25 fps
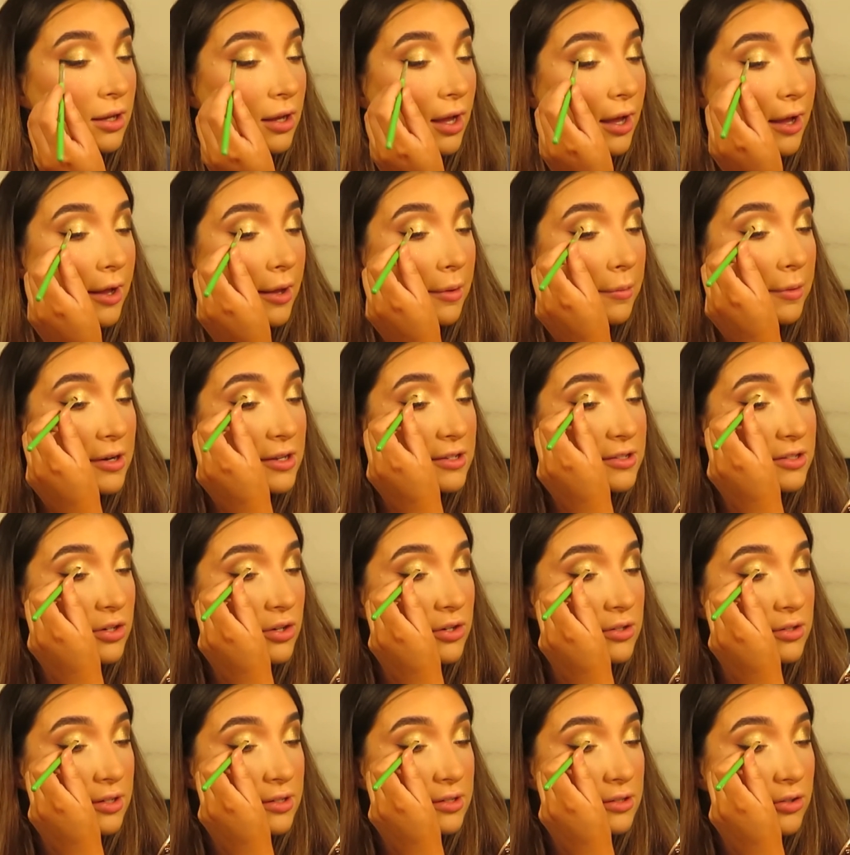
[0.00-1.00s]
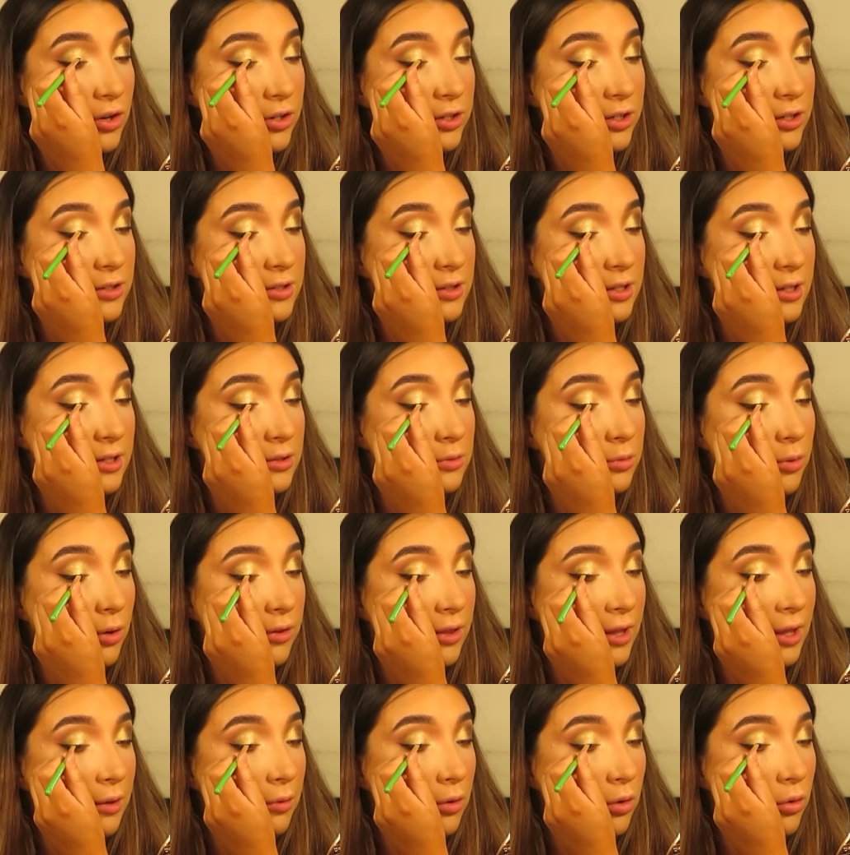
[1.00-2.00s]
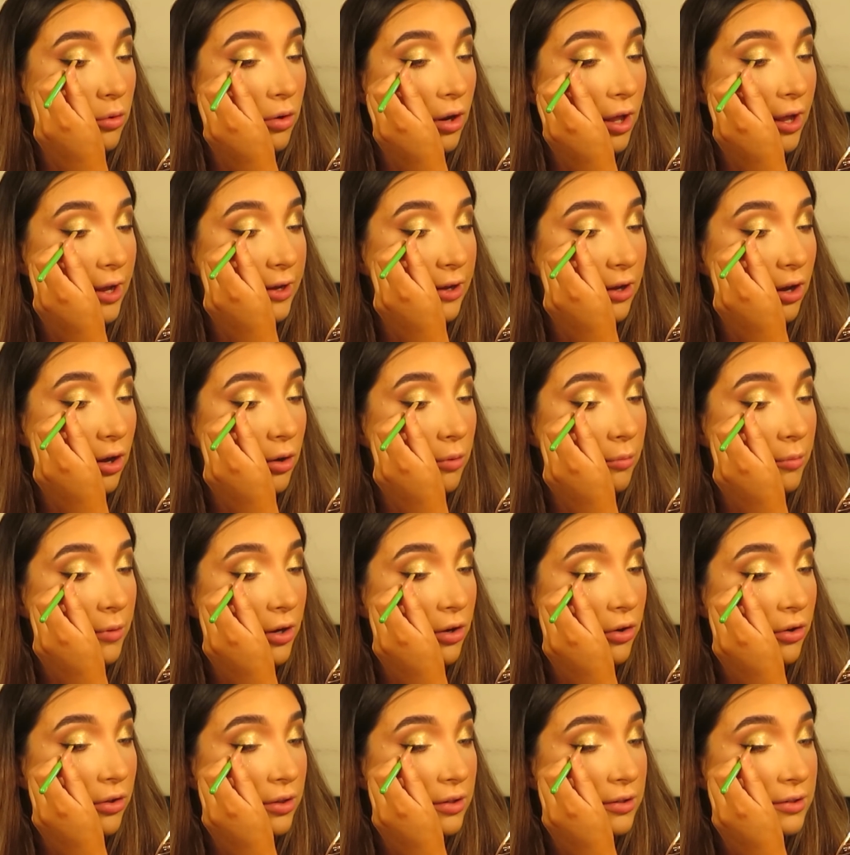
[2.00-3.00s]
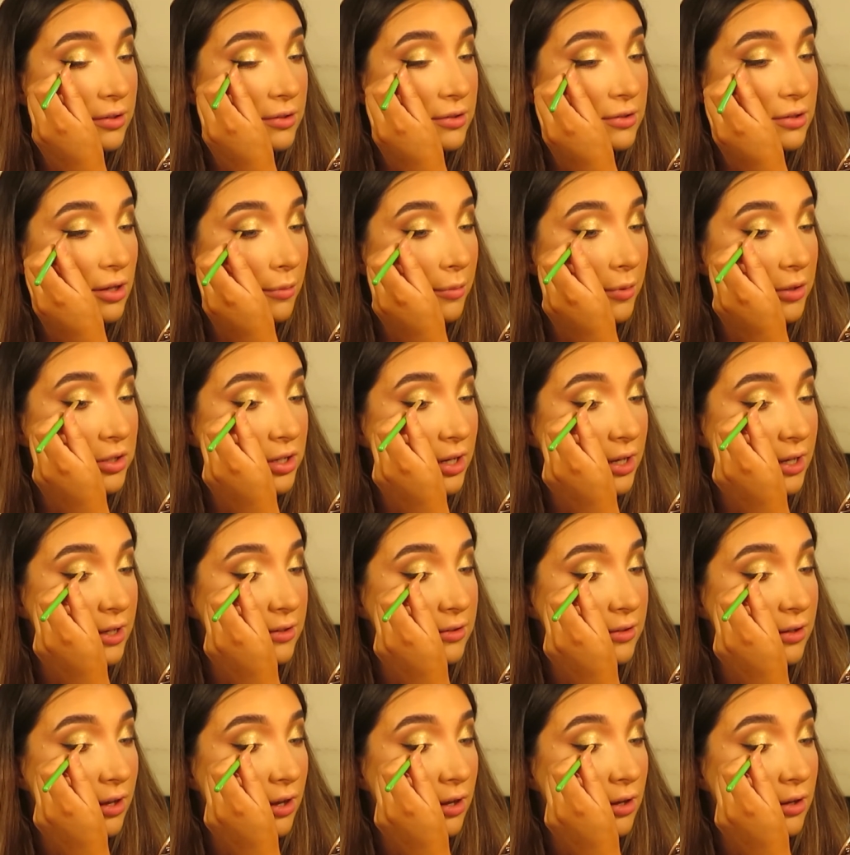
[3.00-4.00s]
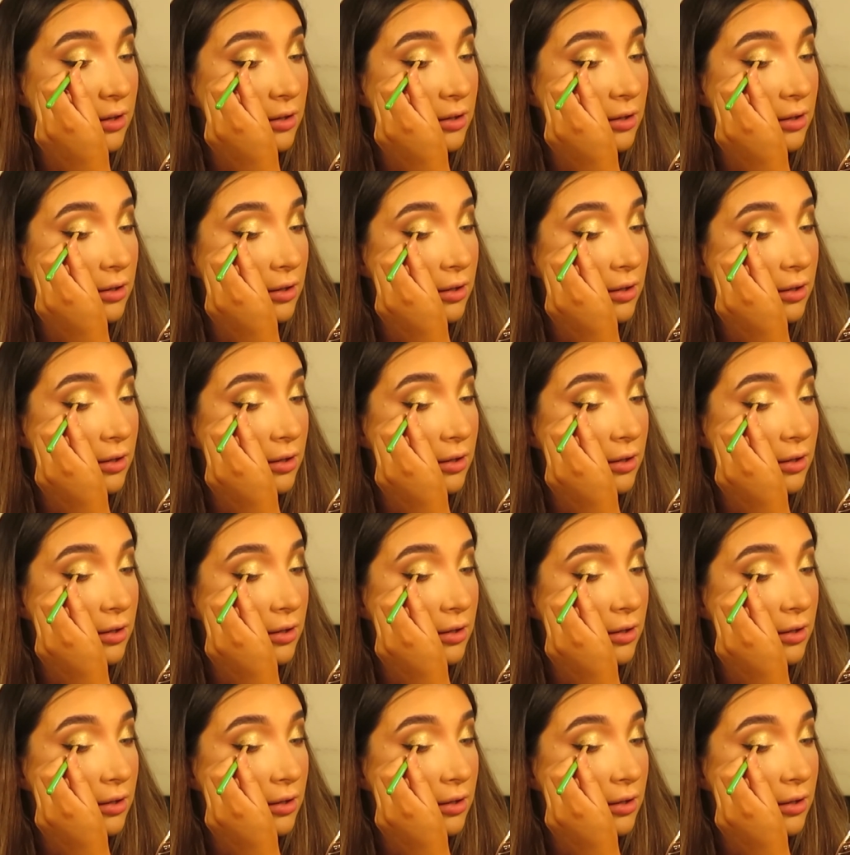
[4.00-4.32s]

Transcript: And as soon as I started using this one, they were all like, oh my god, this is so much easier.